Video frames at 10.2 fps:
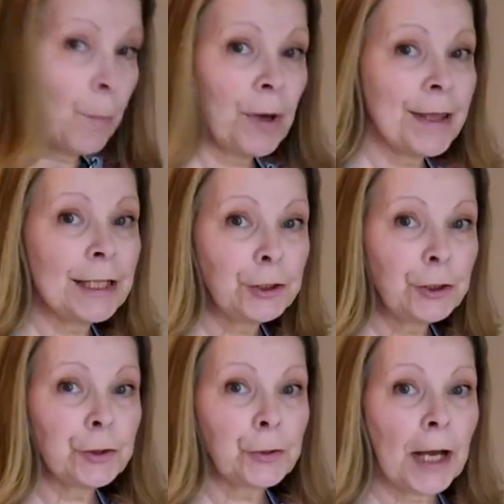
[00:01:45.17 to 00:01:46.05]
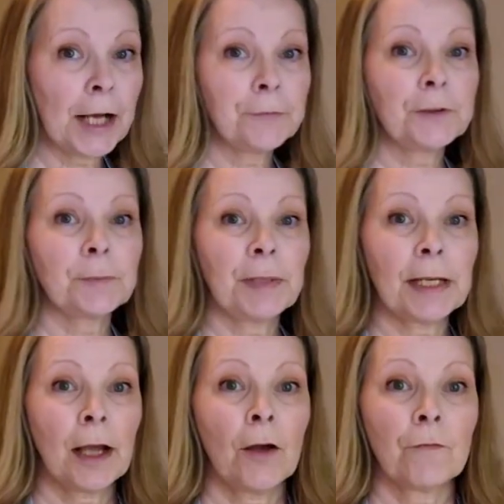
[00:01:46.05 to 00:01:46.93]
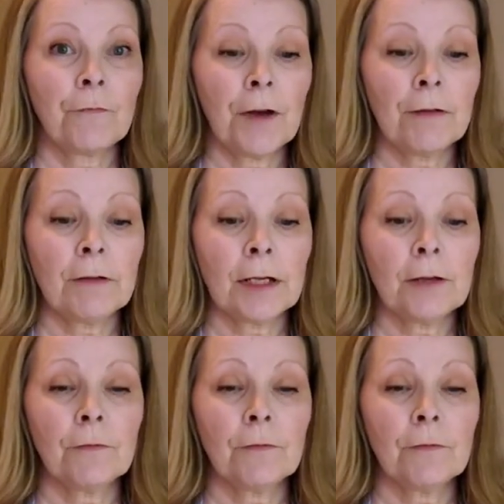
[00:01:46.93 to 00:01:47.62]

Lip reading: But they do have to be very,